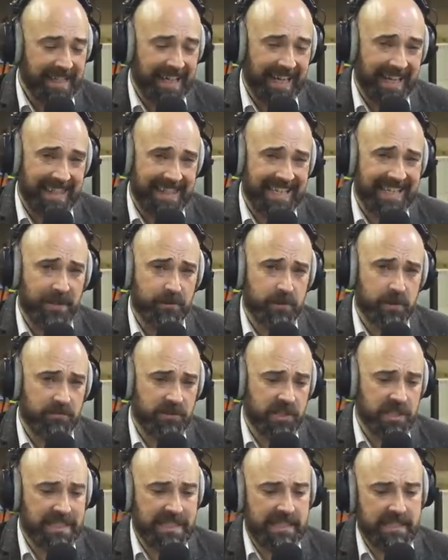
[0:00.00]
I think it was
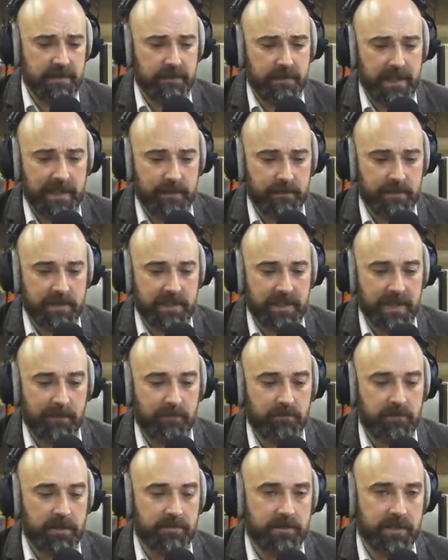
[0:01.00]
originally developed
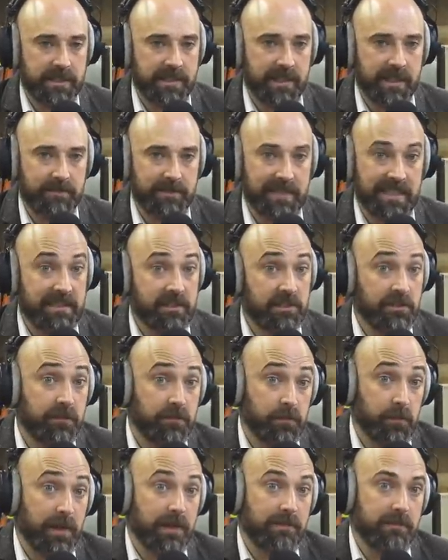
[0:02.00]
and prototyped in
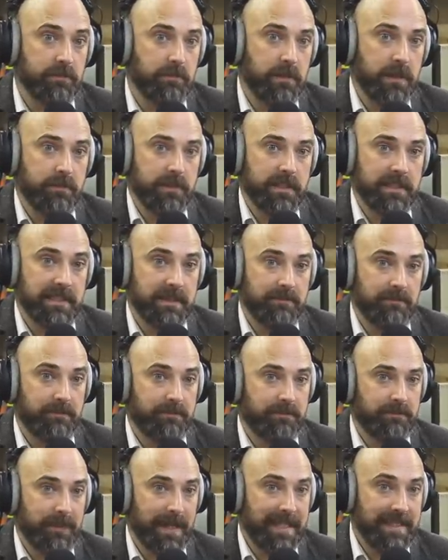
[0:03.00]
software in BBC
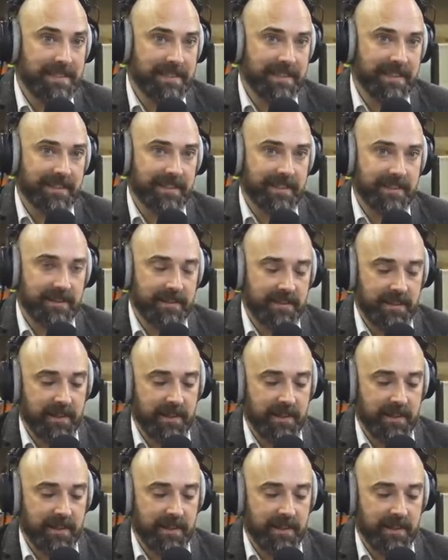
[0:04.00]
Basic.